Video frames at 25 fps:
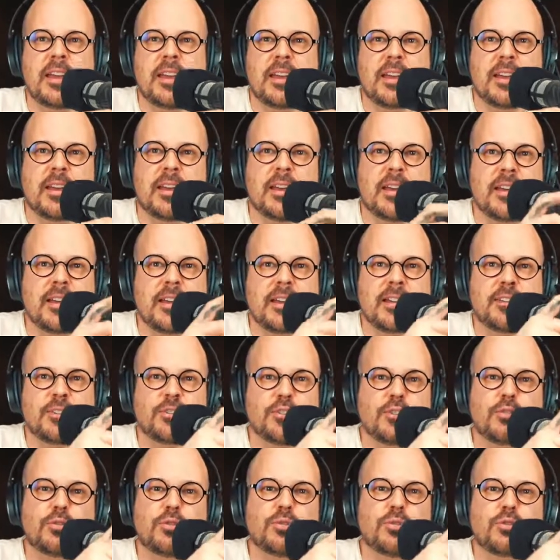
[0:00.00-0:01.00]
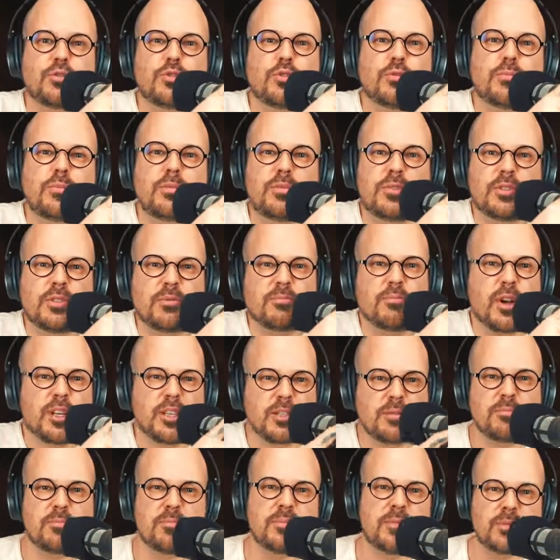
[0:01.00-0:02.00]
to
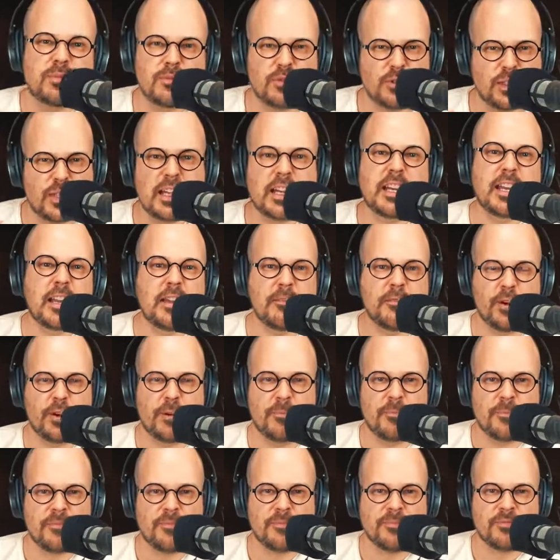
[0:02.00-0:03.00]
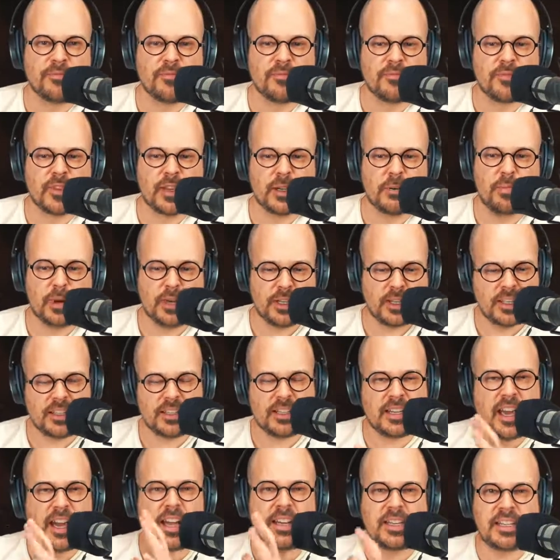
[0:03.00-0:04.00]
must deliver. But
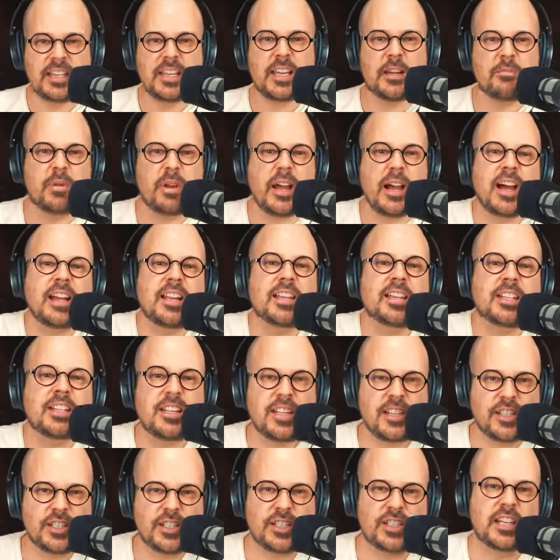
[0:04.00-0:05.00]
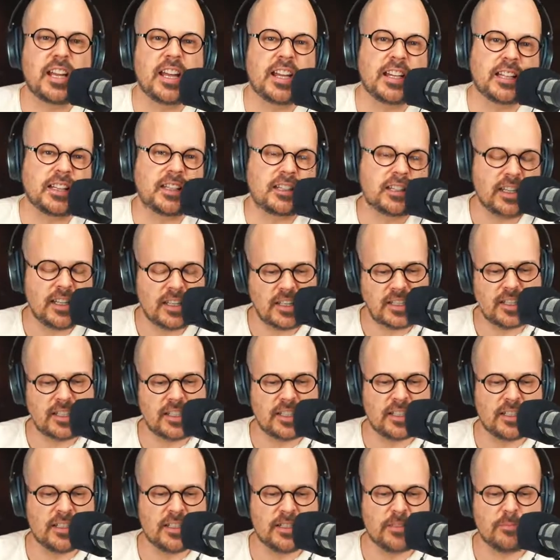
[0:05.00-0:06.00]
the idea behind this channel, this
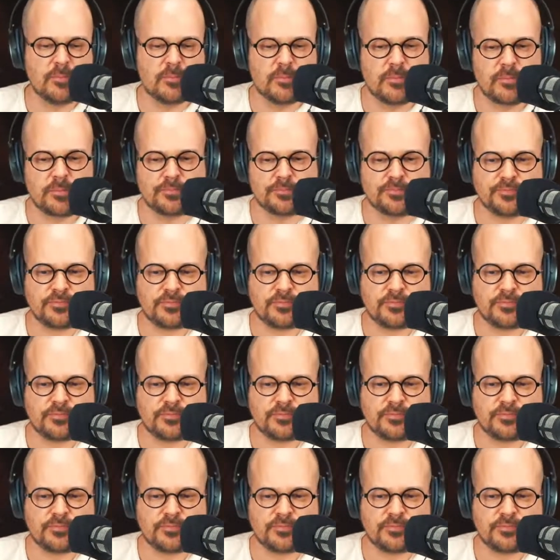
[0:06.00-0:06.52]
little